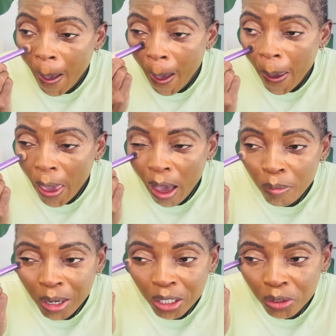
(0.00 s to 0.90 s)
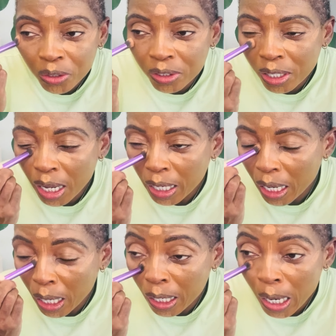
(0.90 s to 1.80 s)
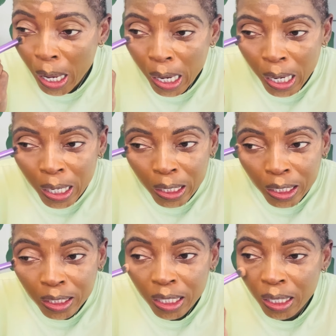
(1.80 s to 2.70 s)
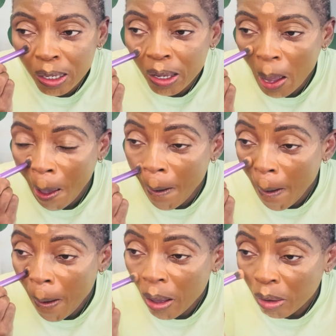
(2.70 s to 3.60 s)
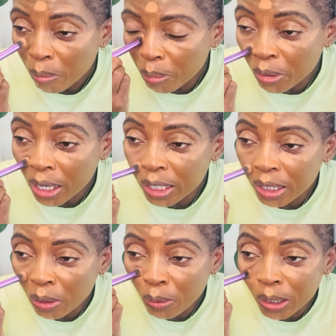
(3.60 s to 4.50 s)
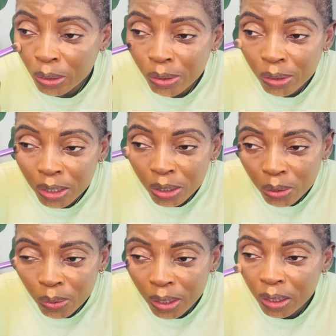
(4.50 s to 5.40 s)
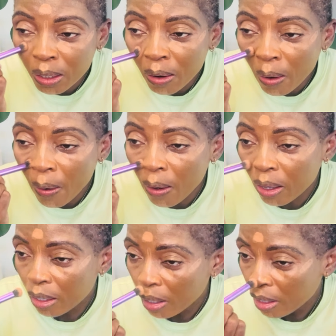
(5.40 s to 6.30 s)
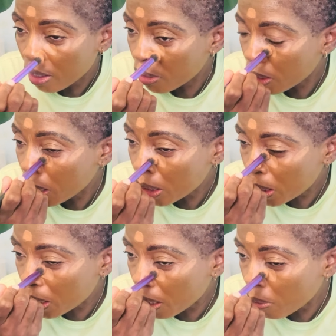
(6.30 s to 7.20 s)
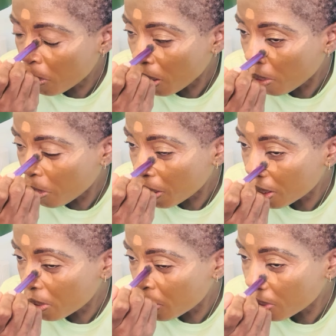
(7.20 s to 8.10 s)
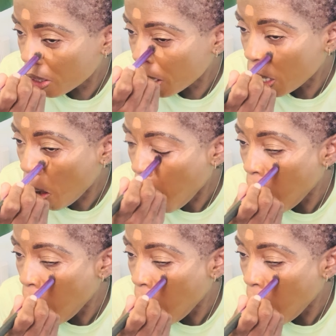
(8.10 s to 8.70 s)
Yeah, I might use like another brighter one to this one, and then same applies to here.